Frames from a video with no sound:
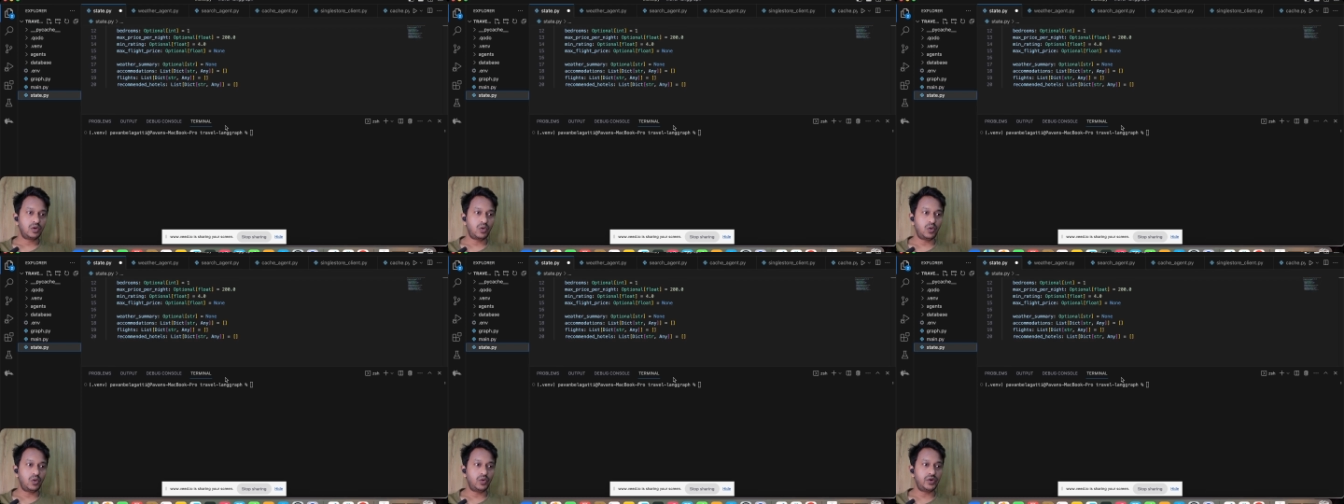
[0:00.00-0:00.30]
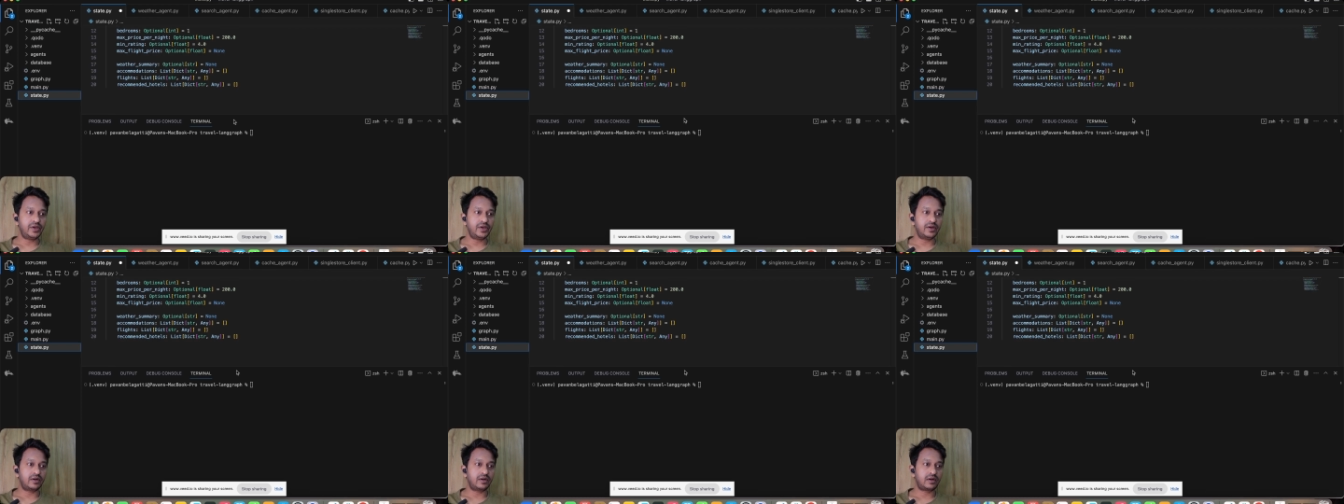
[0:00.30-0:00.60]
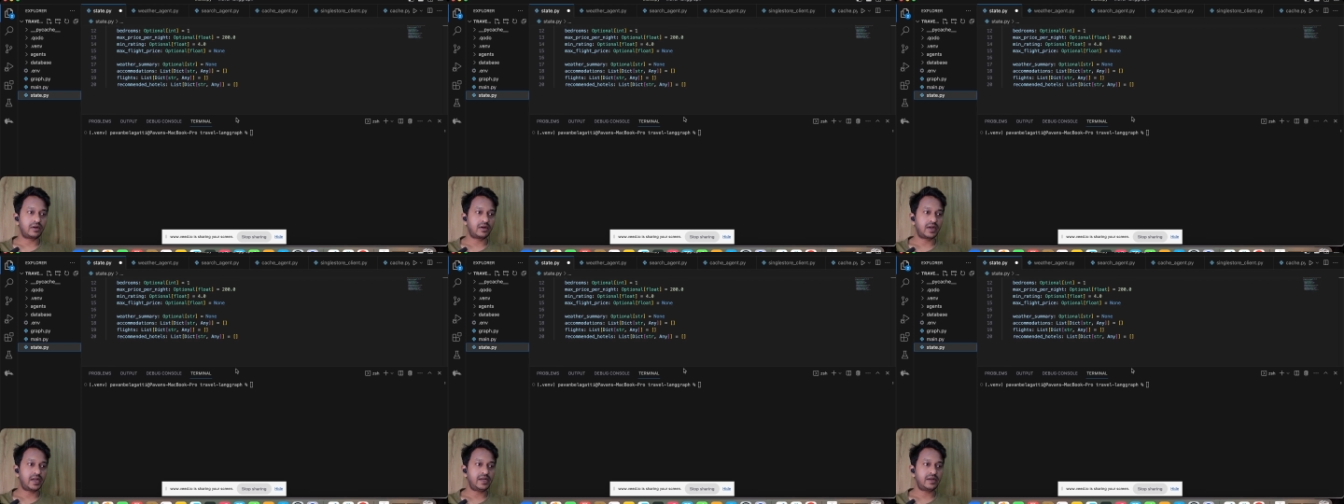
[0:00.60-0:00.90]
code here
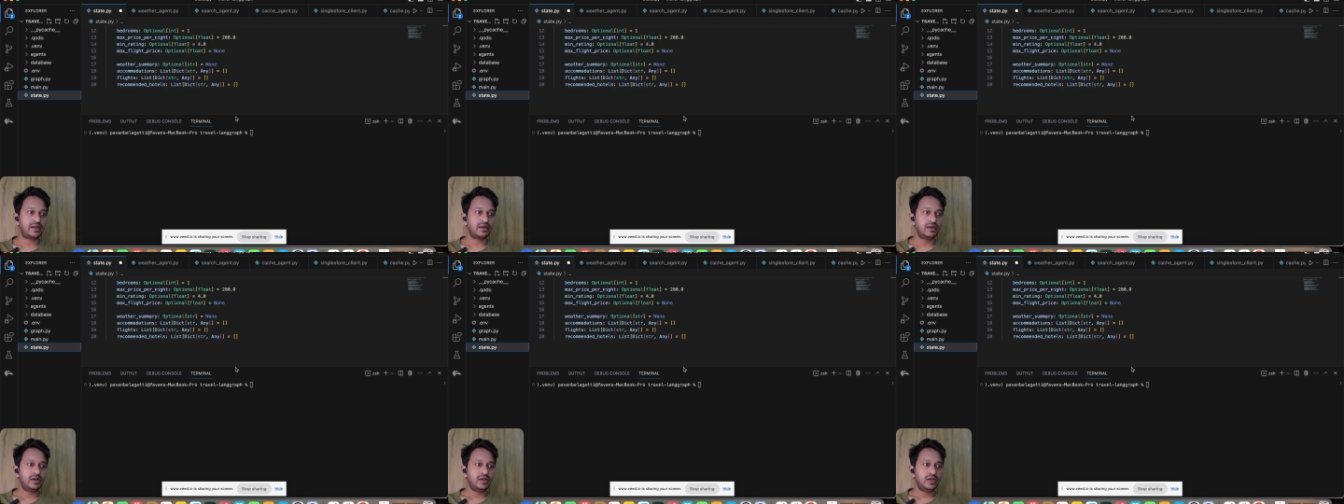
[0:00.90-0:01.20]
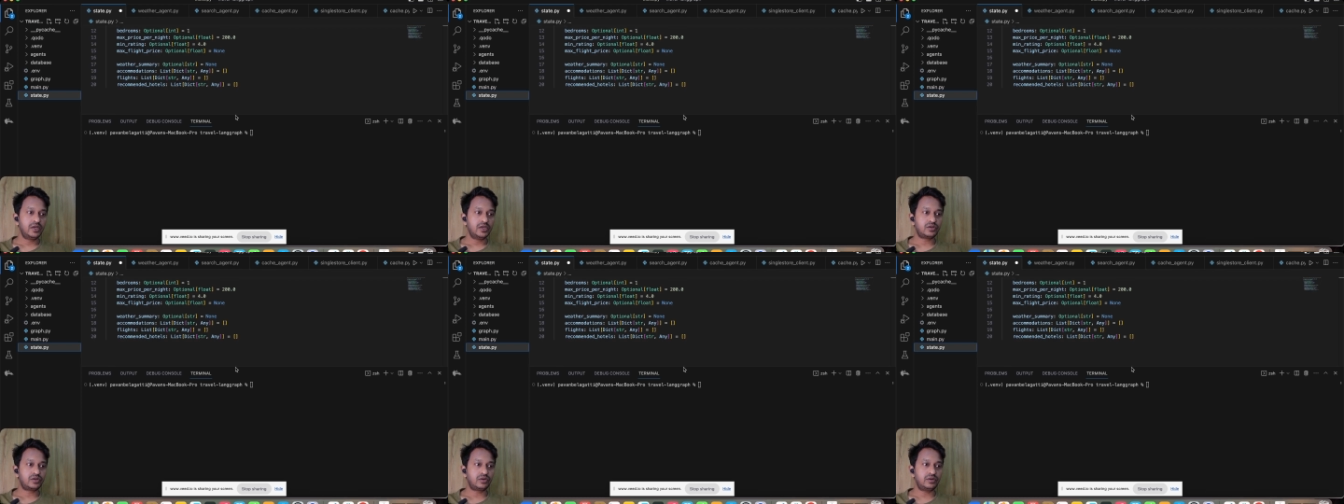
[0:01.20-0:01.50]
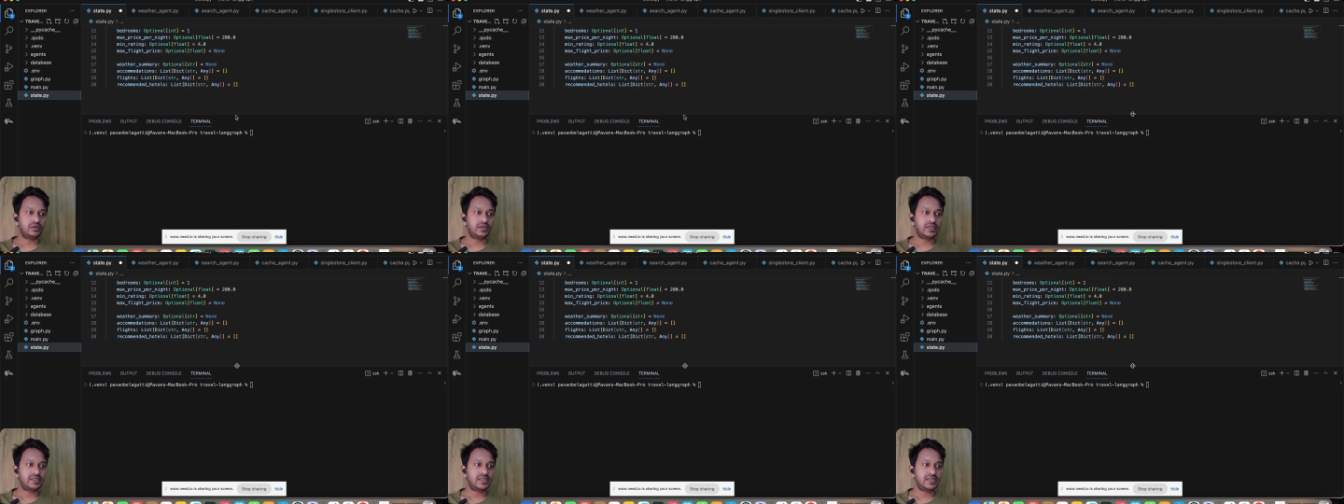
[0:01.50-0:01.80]
right
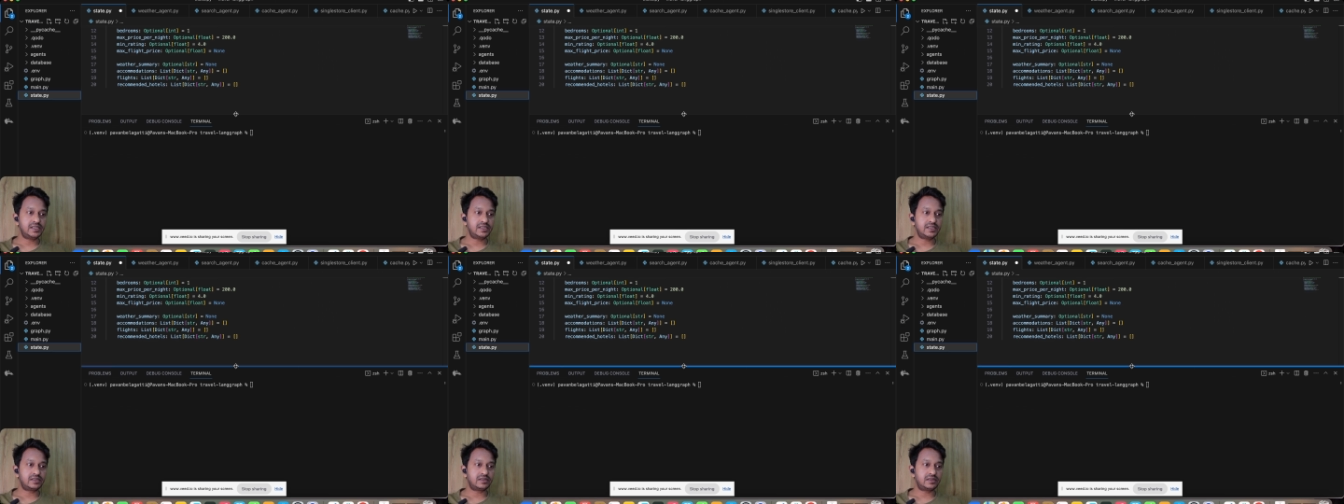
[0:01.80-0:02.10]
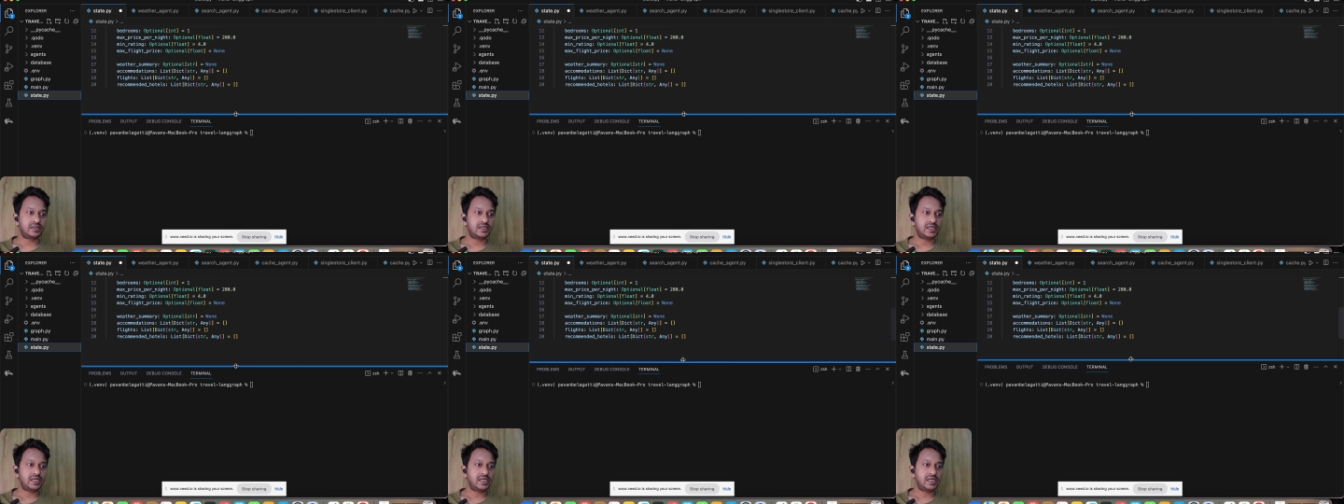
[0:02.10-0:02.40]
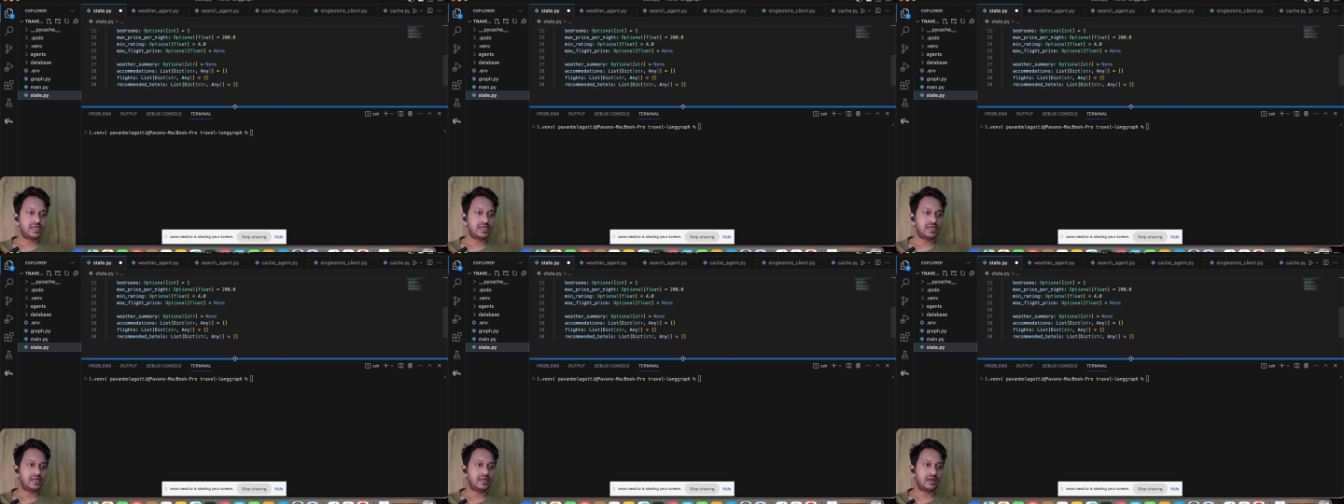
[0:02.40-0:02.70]
so this is
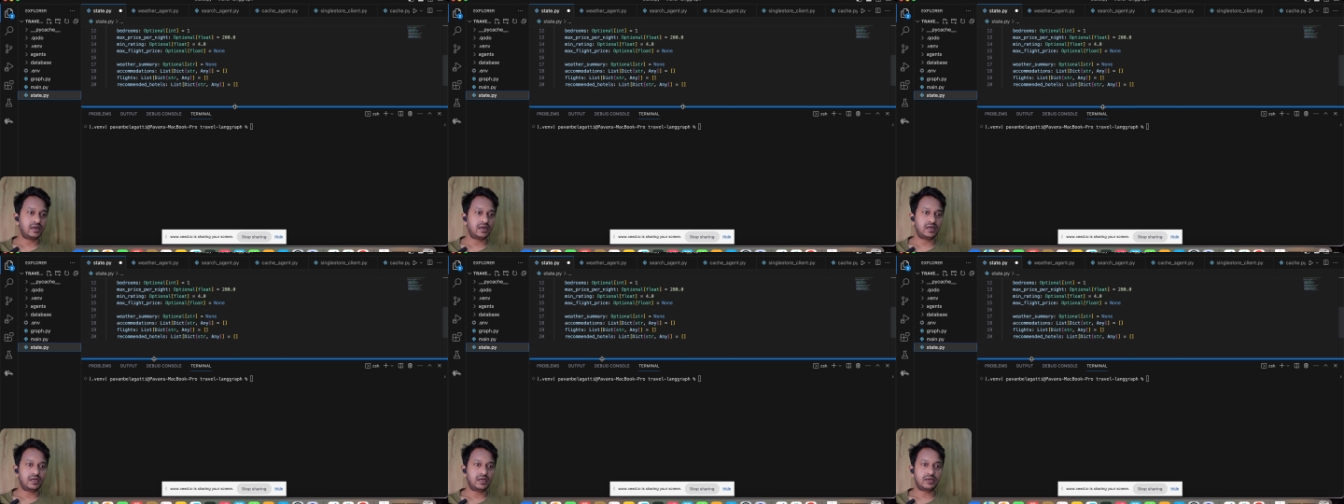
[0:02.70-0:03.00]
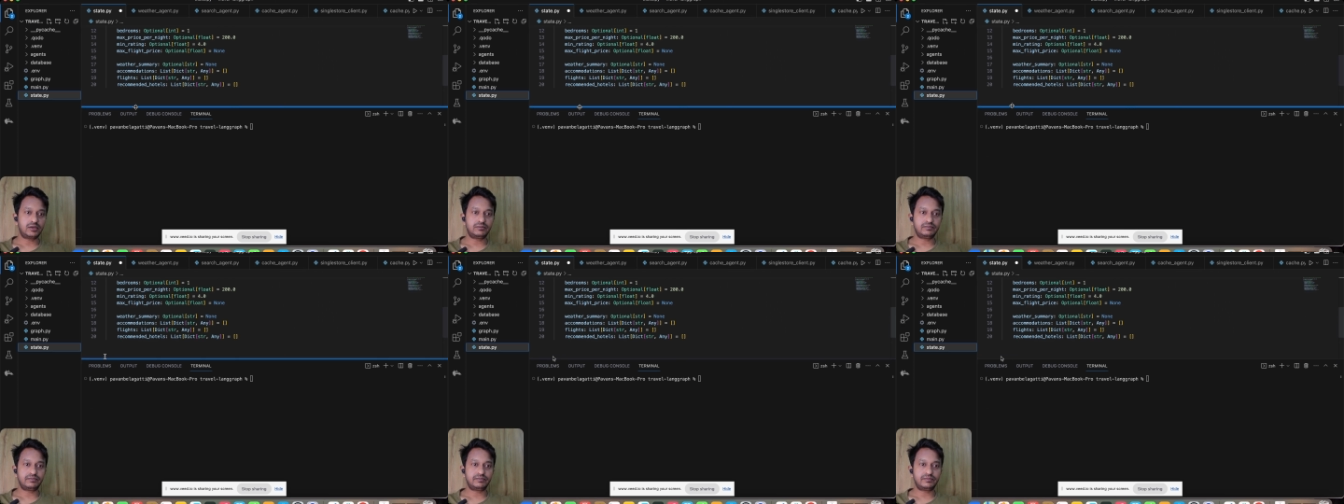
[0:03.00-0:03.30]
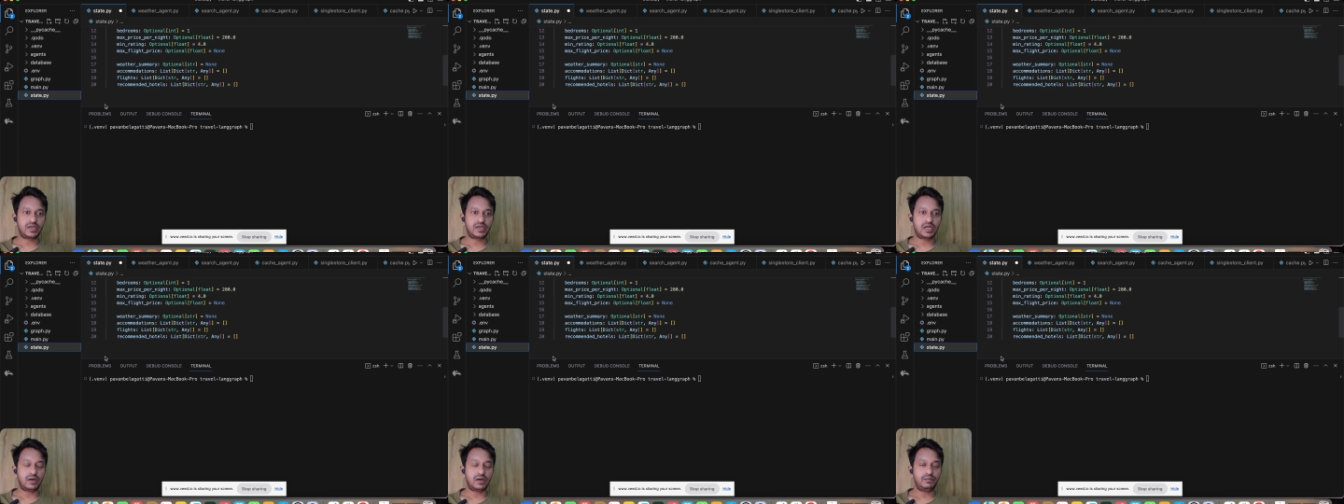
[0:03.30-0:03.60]
the
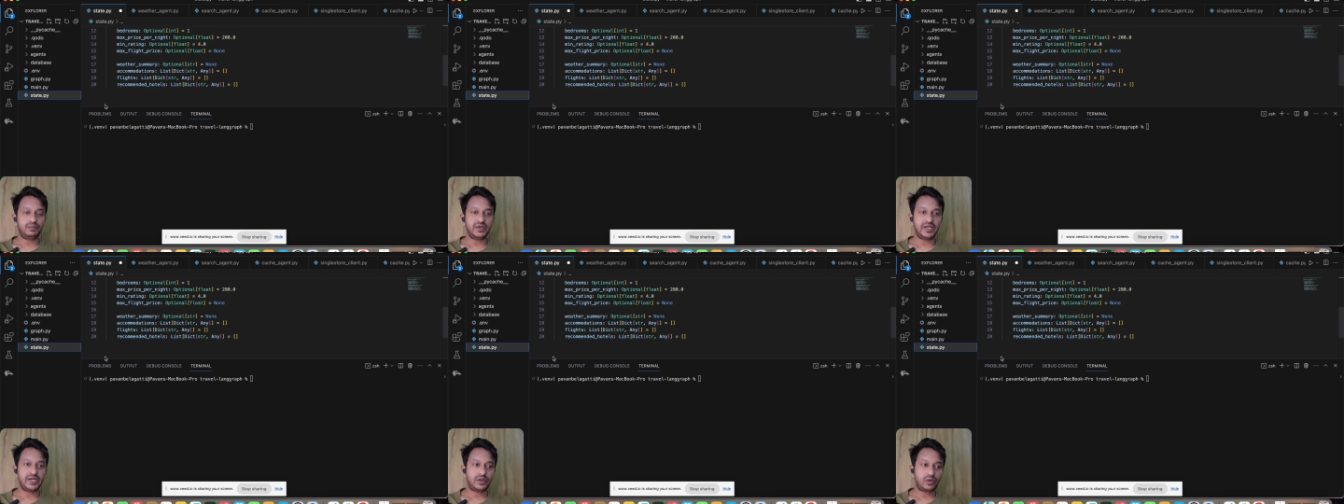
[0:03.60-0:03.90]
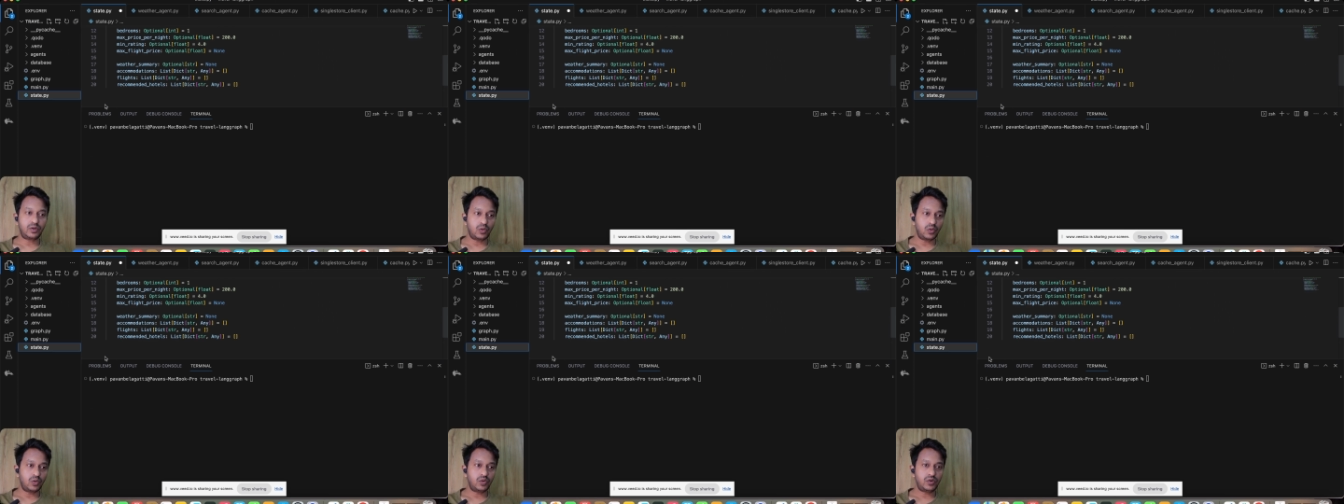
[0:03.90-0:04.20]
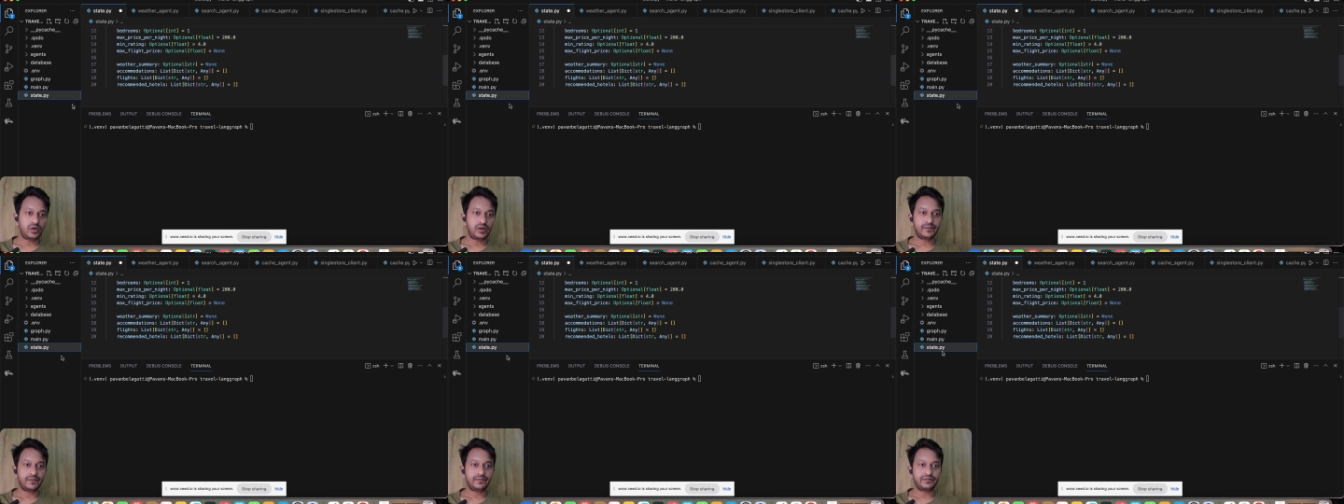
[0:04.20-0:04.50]
um, complete
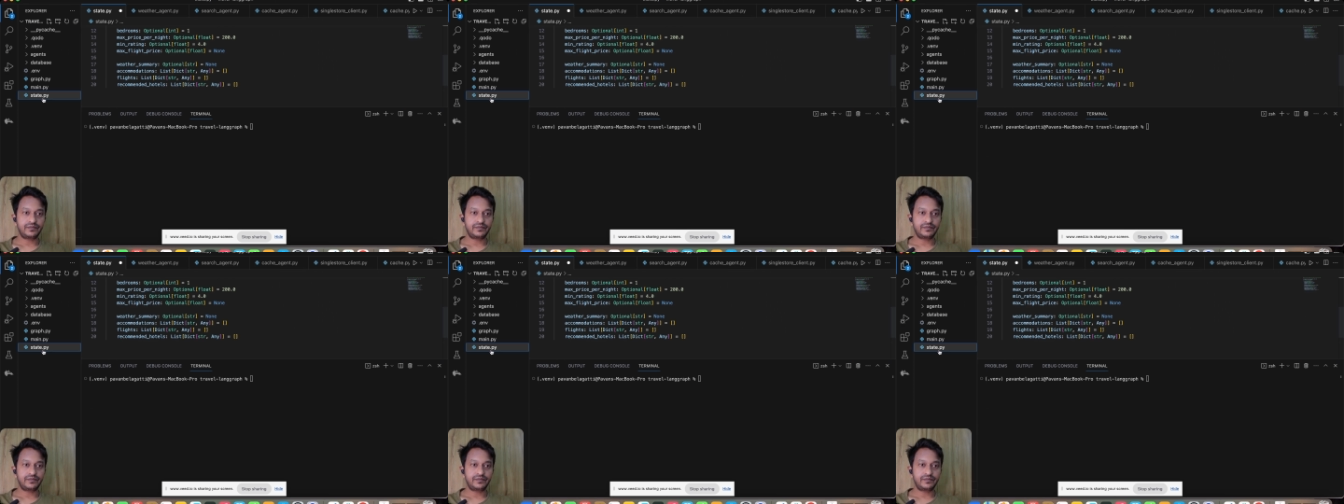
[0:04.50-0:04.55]
code